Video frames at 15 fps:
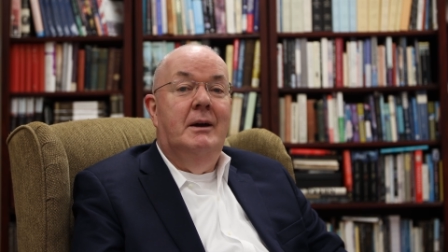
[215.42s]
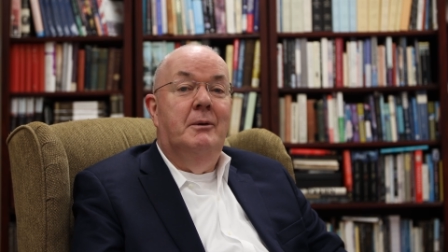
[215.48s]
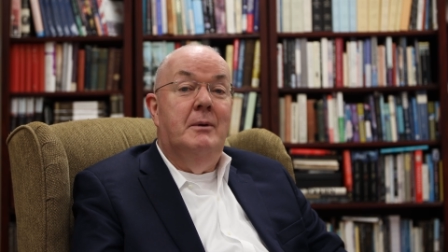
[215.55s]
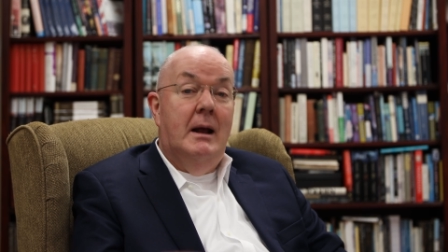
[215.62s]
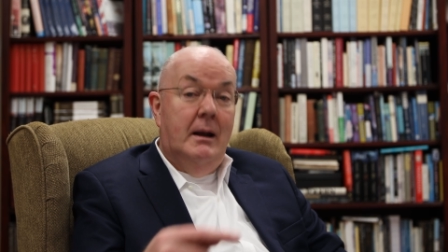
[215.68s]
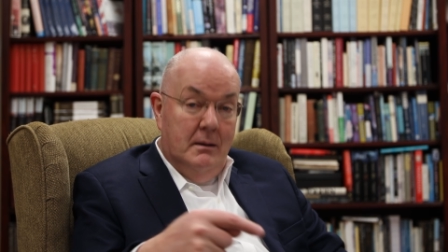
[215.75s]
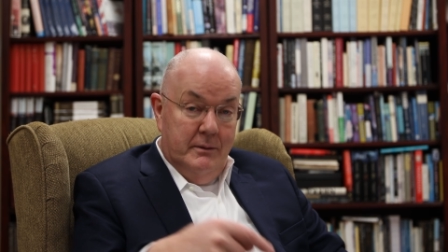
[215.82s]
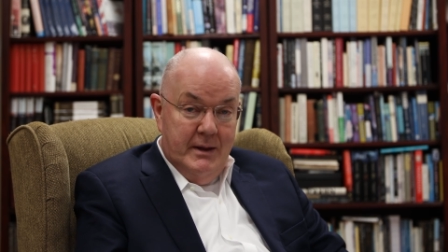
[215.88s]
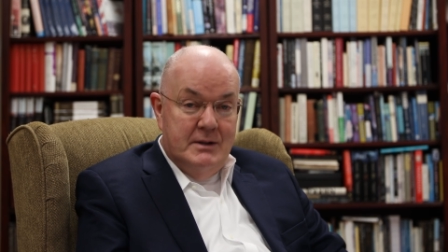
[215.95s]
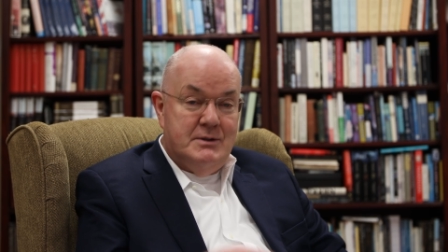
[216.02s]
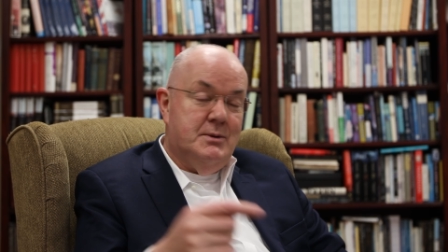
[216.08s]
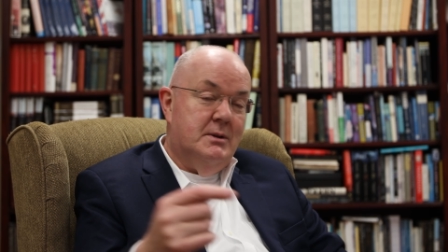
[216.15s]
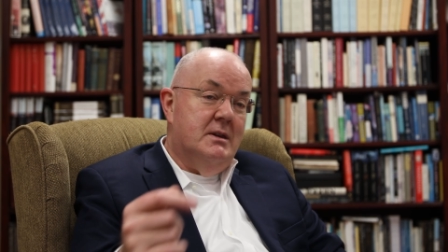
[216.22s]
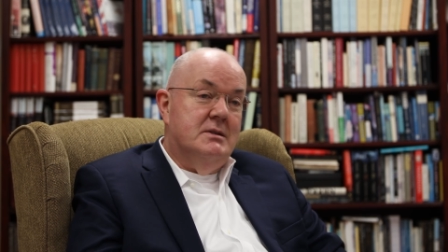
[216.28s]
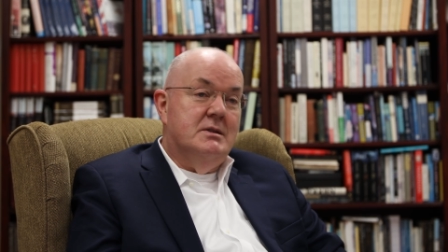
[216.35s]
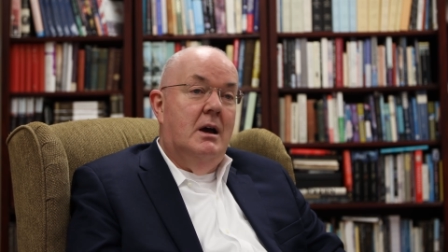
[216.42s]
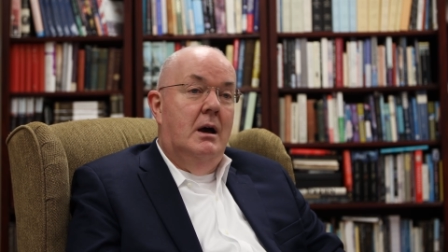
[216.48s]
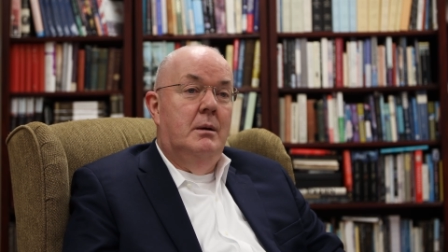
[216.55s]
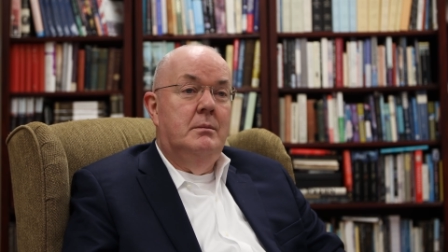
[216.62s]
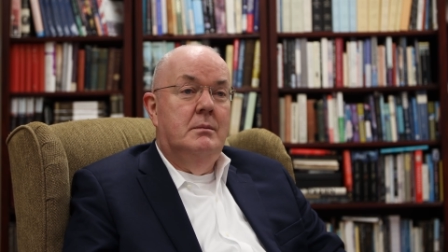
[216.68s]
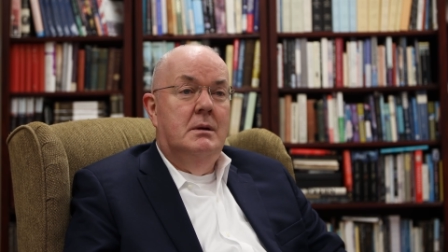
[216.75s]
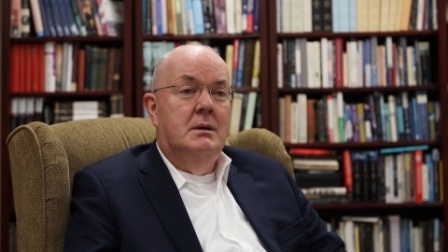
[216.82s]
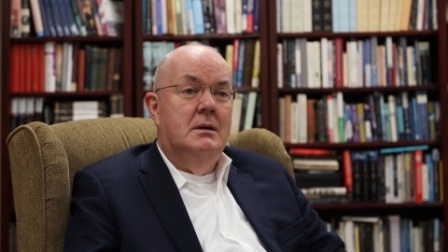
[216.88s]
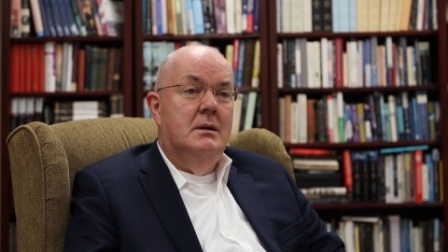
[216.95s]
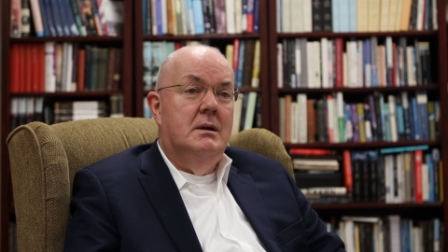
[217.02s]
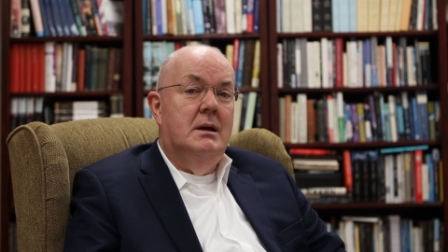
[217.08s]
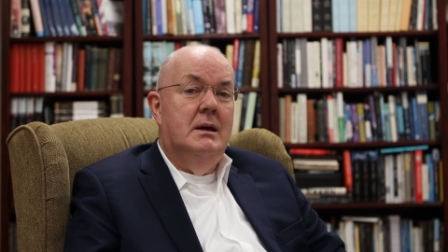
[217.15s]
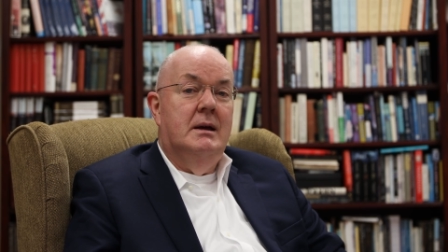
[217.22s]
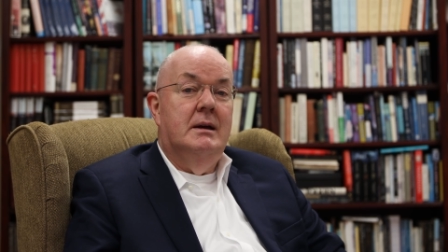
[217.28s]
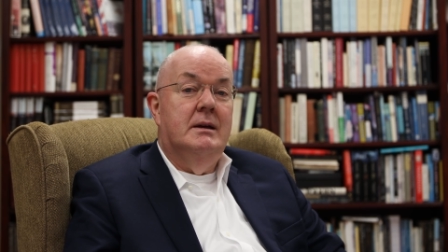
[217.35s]
Well, that's what the psalm
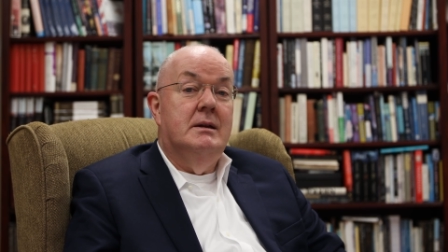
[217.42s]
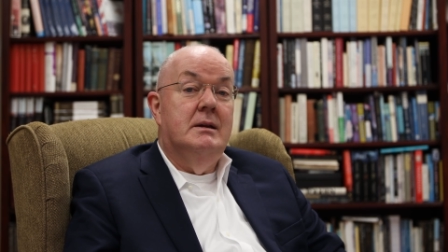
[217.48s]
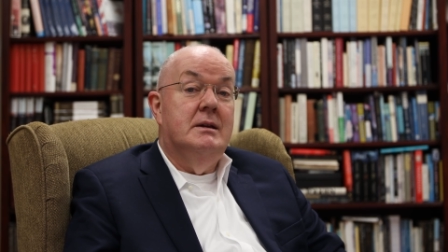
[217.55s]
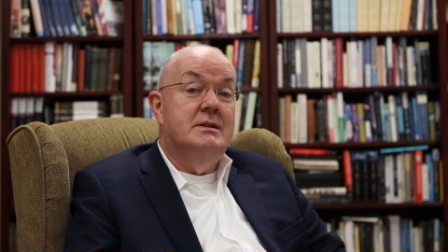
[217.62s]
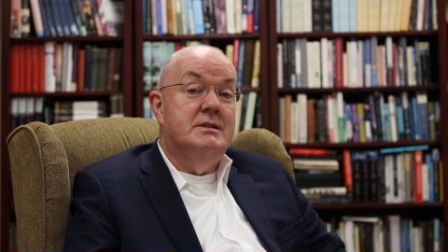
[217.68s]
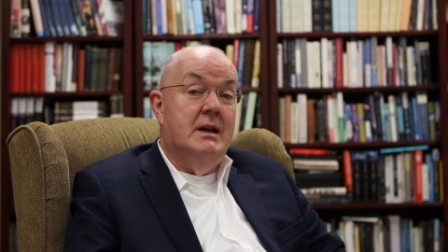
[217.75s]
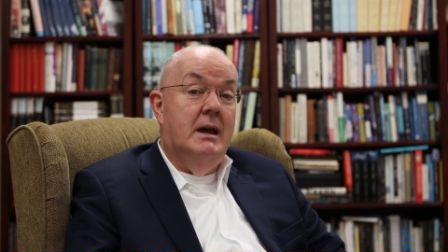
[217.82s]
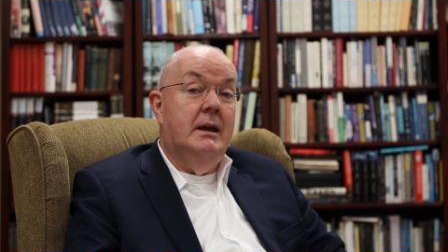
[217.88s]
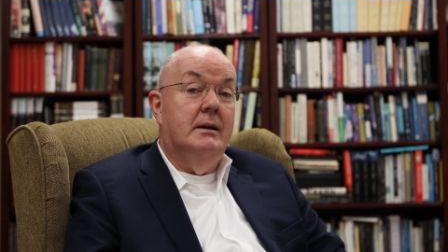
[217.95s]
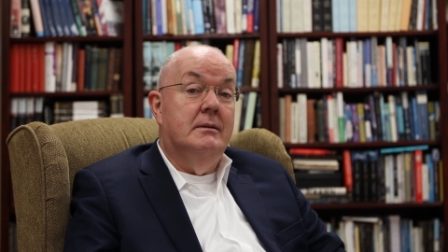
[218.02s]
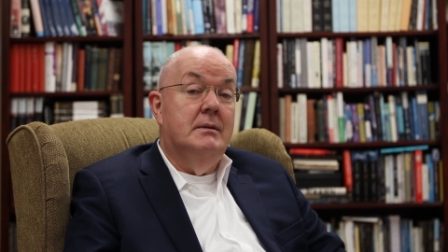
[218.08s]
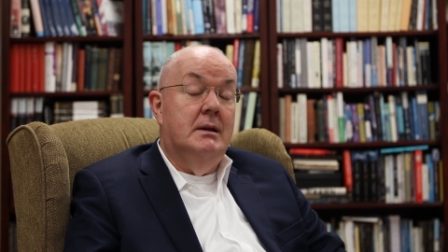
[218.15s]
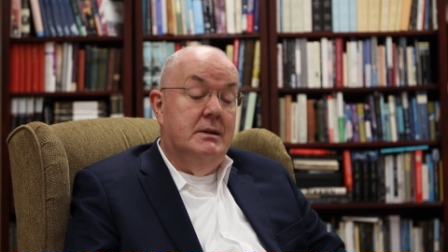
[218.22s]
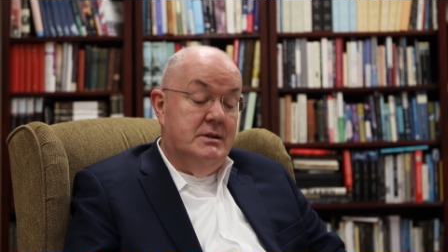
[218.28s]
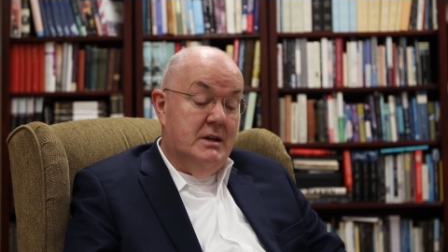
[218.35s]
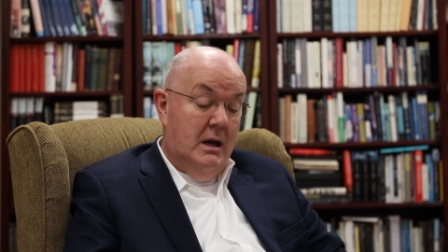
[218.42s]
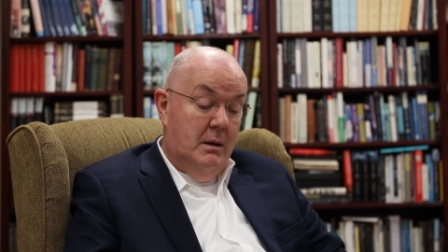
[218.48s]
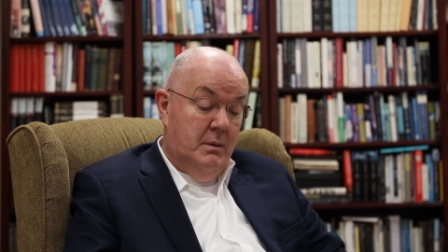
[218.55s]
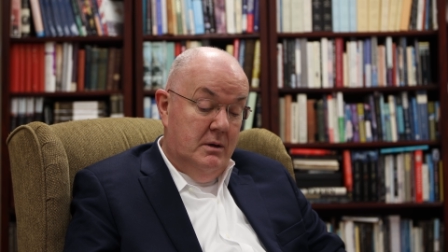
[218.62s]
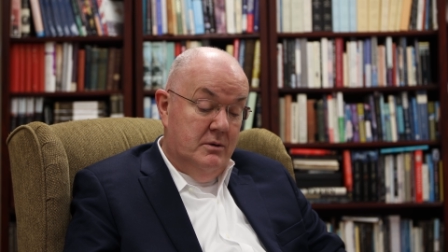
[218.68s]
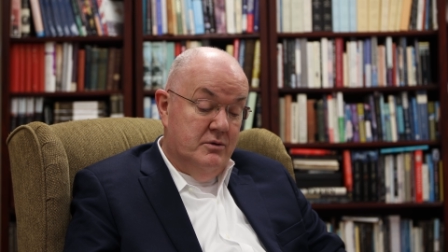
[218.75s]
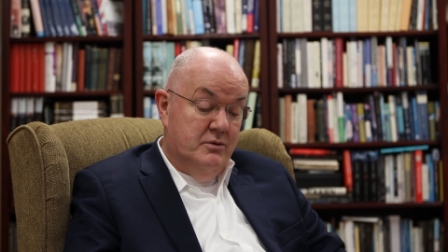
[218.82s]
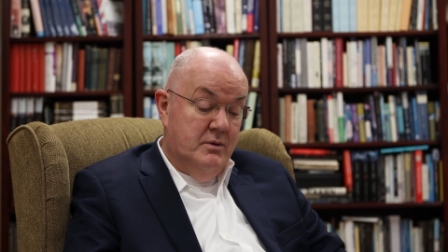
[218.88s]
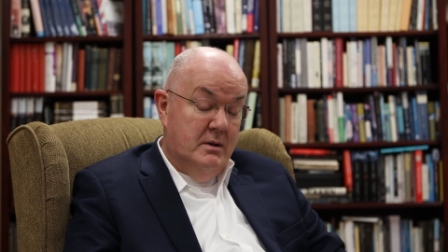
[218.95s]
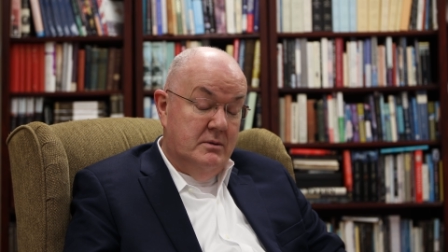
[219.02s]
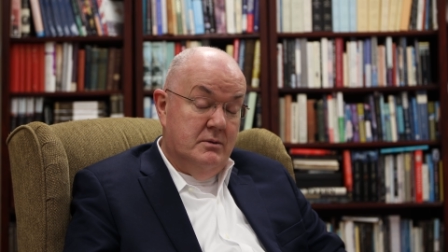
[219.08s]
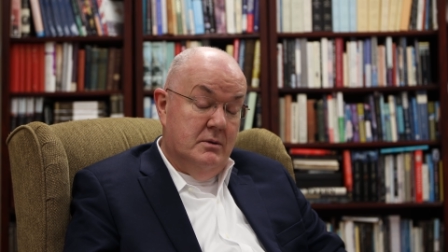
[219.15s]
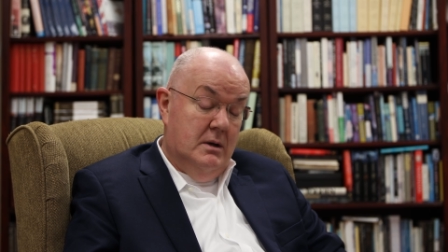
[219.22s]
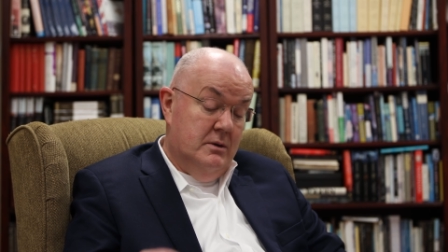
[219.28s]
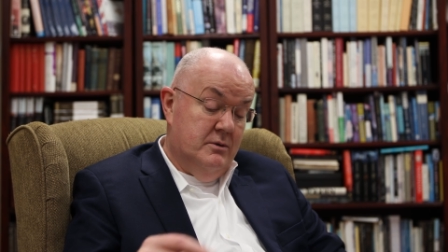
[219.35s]
is saying in Psalm
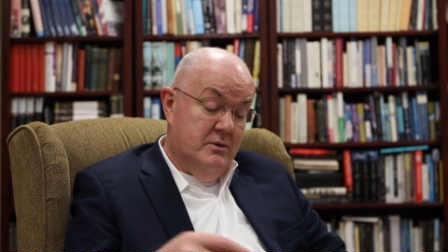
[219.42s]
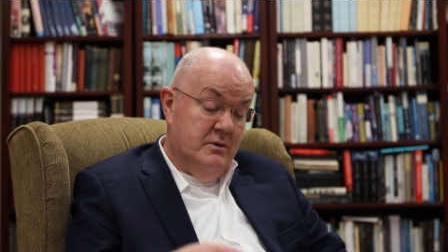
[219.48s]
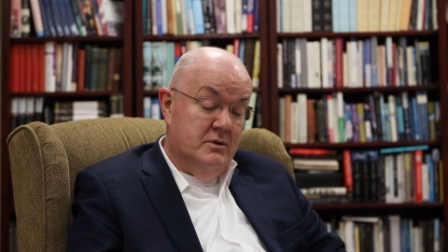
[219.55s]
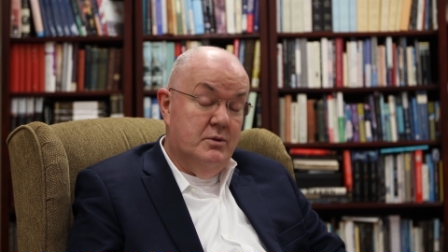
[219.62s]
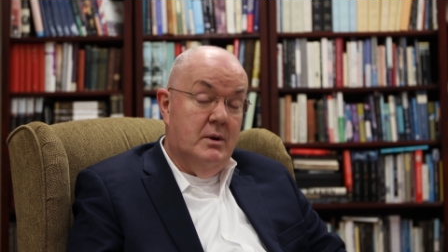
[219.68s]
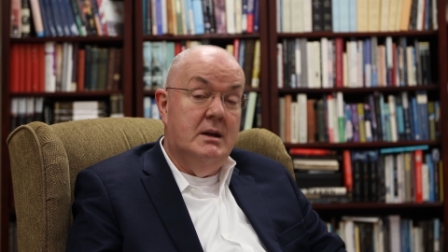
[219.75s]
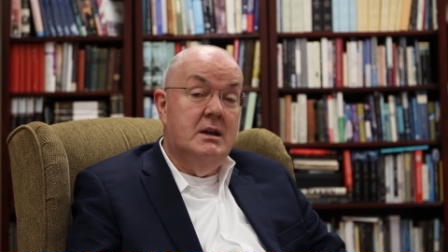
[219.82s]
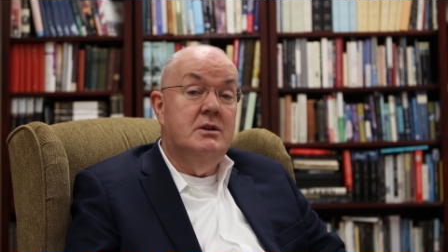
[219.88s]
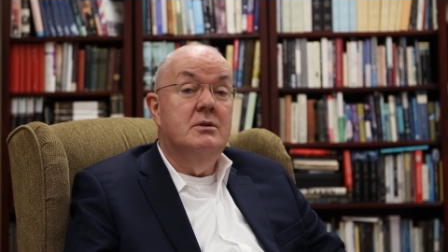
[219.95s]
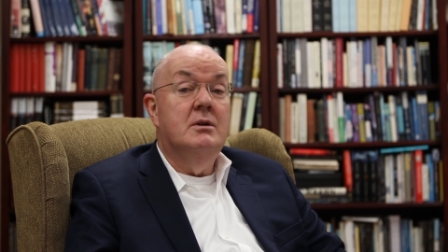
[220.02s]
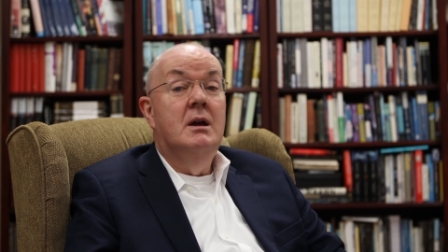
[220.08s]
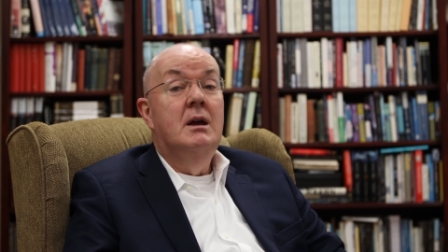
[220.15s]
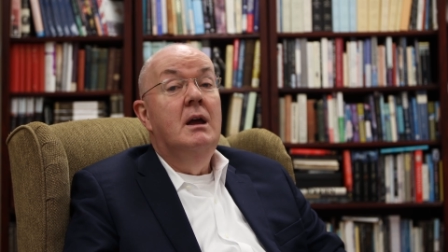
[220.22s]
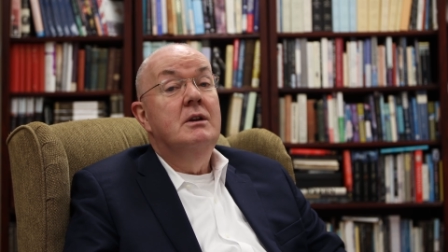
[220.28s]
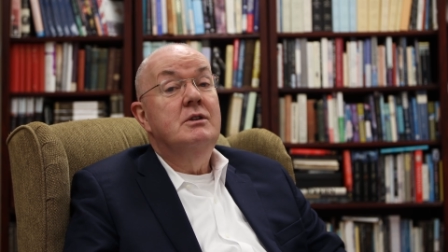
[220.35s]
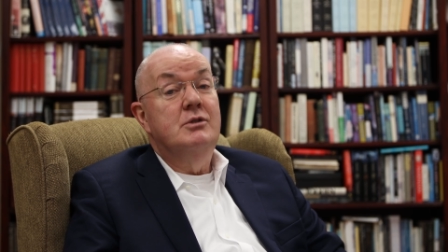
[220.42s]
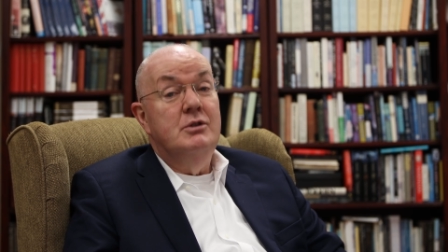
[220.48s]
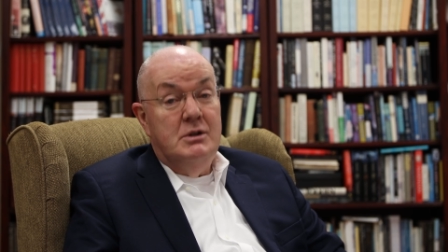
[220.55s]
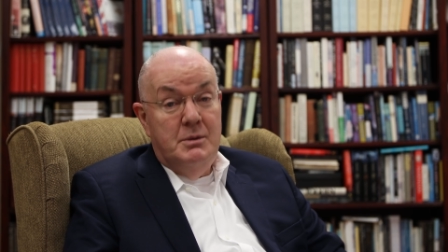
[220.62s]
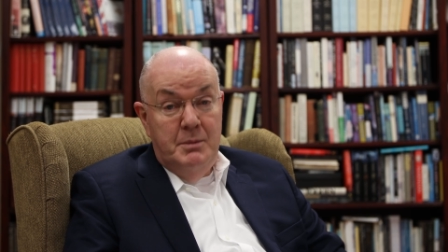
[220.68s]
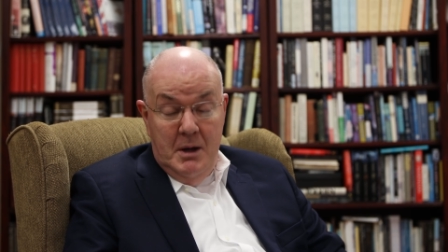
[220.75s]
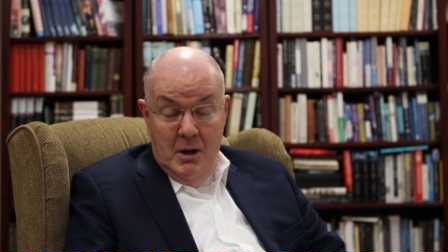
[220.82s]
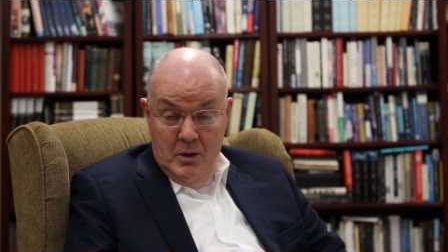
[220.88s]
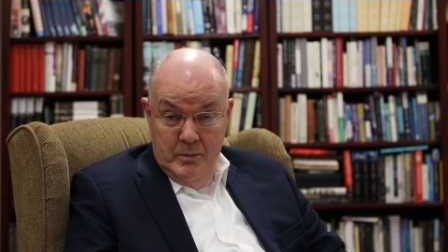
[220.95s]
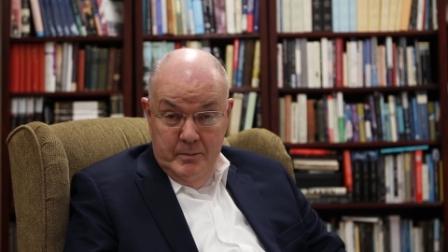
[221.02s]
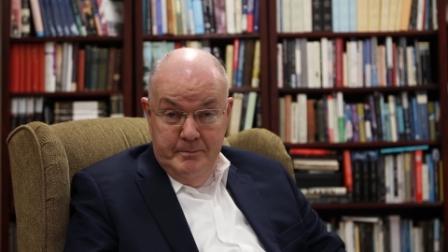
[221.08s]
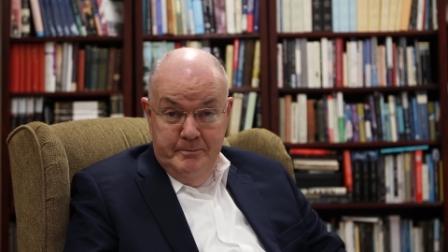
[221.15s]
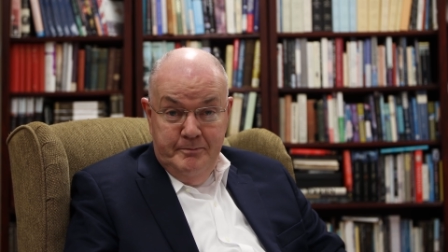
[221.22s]
122. It's good to be home.